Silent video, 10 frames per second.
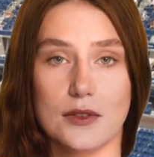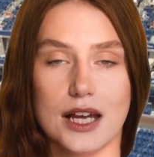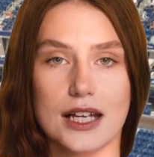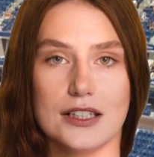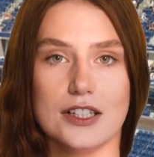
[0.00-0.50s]

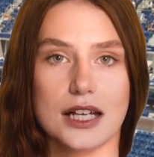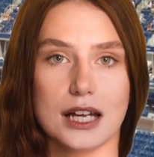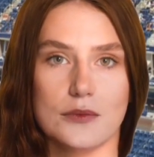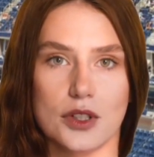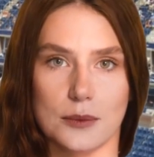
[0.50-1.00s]
against an
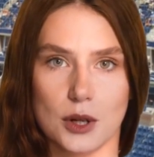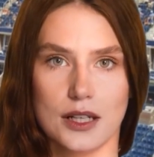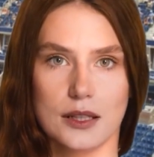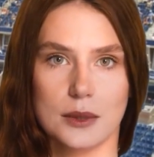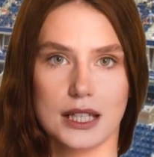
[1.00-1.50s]
average
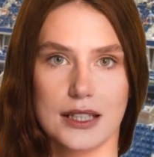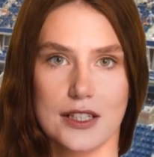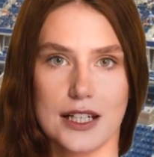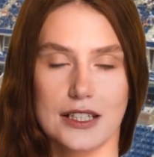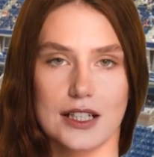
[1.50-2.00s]
opponent rank of
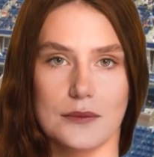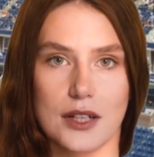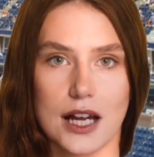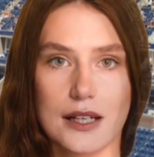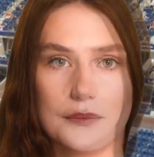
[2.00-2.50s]

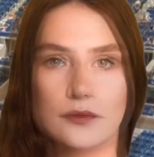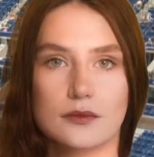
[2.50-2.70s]
65.